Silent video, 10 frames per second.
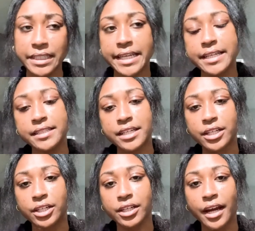eat
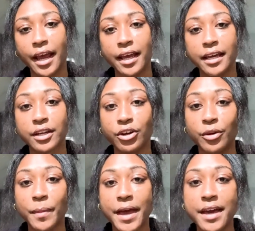dinner and go
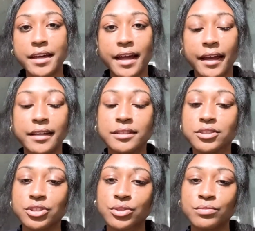to bed, and